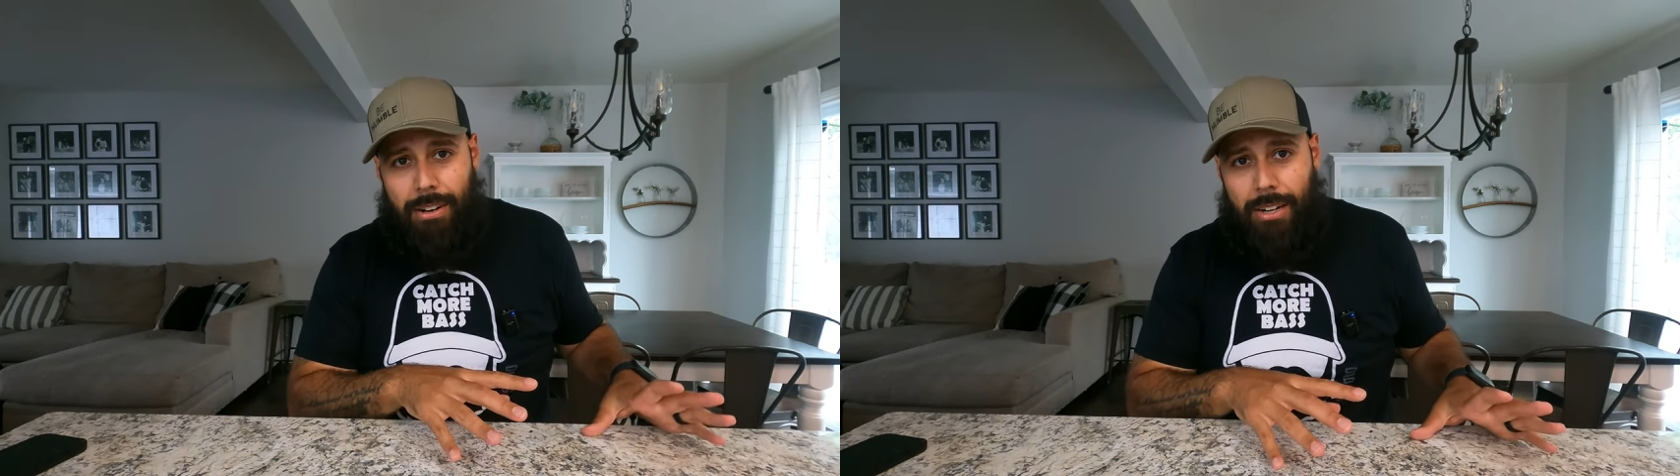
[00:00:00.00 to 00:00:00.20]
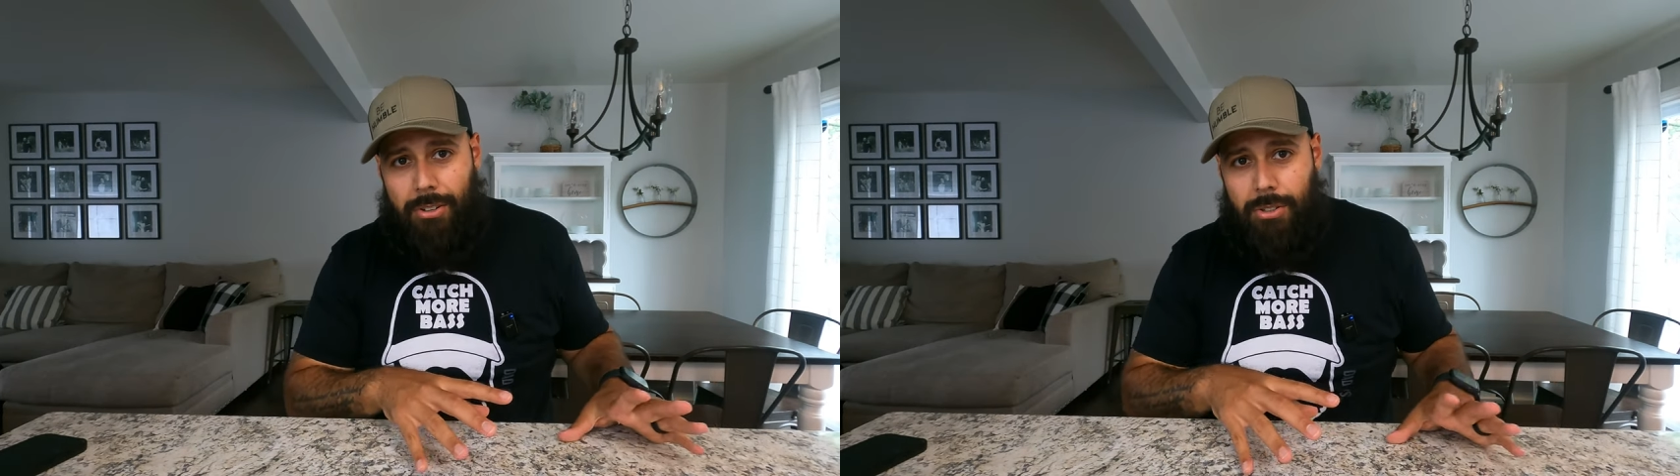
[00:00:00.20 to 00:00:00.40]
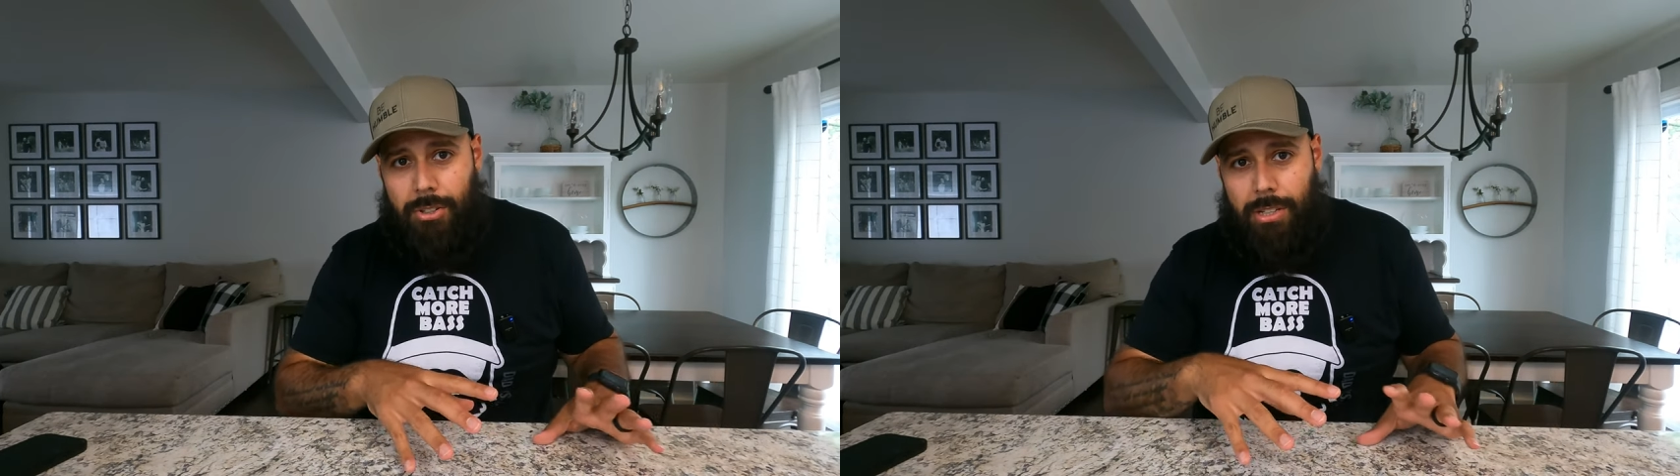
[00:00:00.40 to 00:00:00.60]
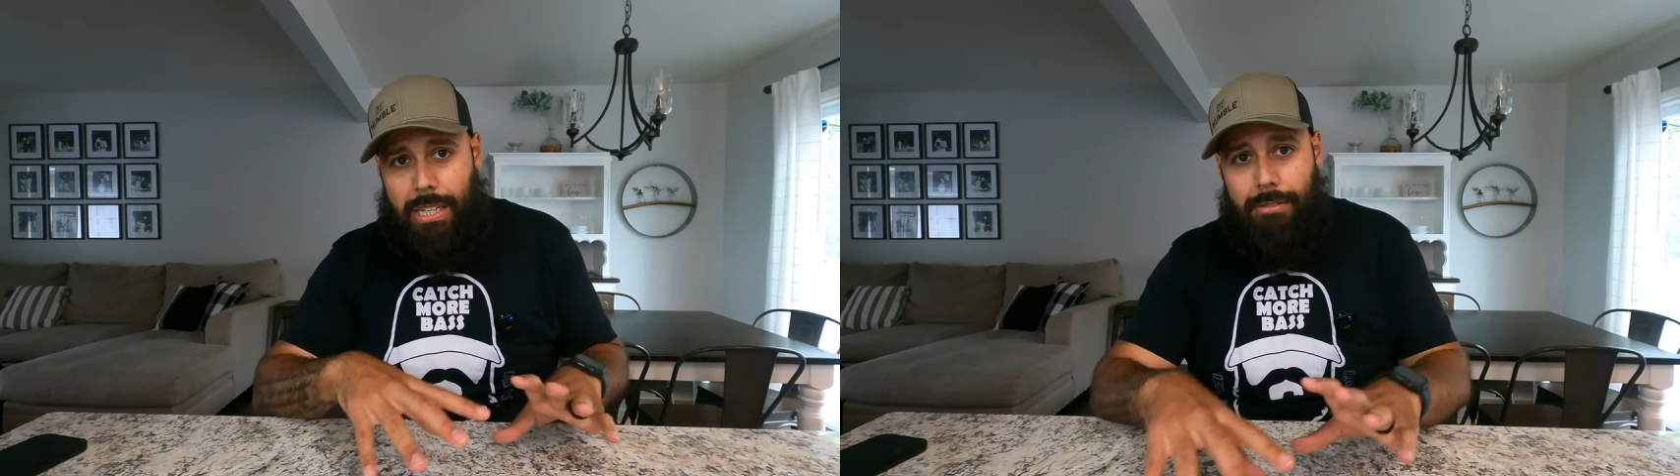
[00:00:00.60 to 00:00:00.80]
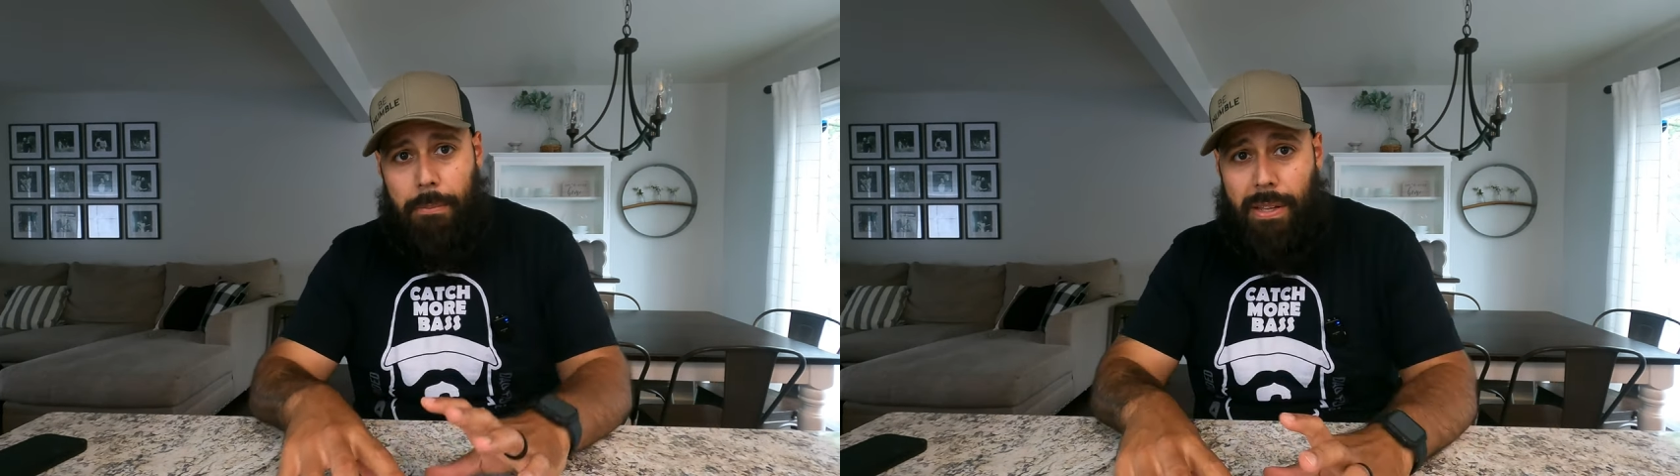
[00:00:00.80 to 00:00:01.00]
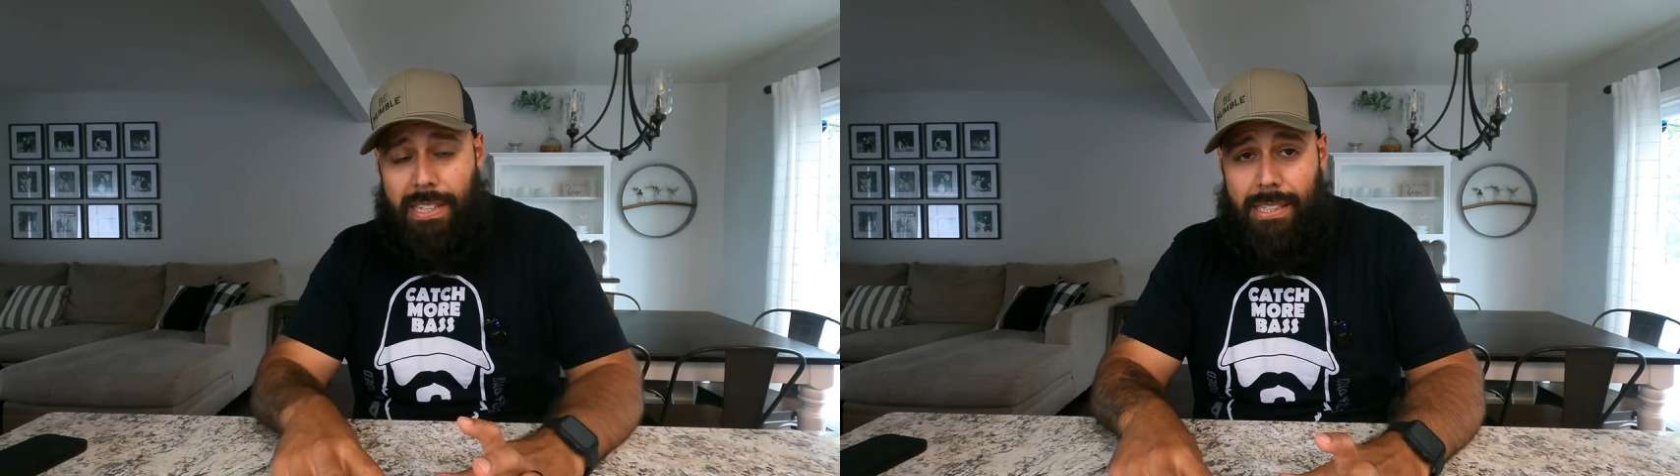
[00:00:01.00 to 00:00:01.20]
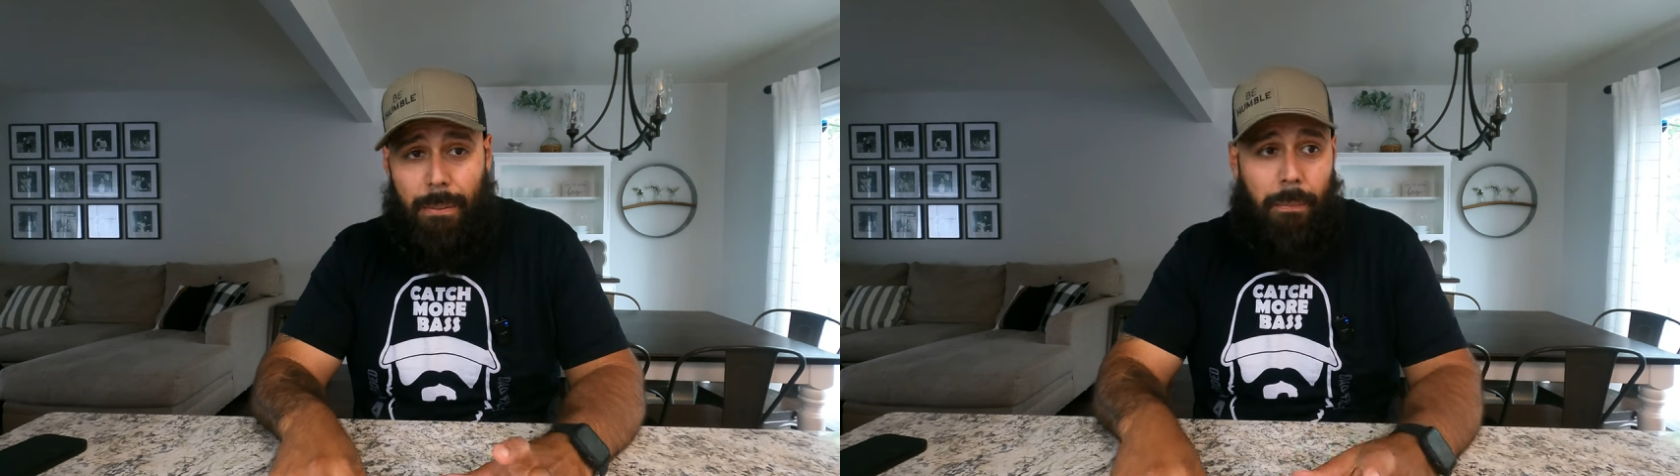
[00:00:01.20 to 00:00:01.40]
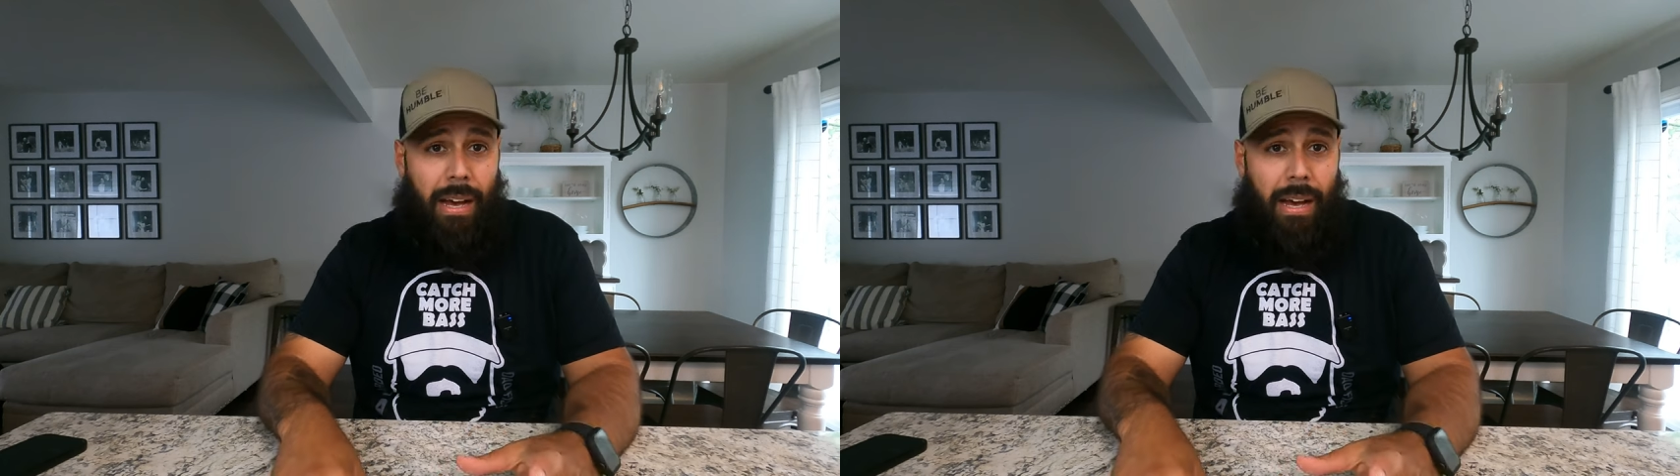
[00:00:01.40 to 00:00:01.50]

rod holder and they replace it,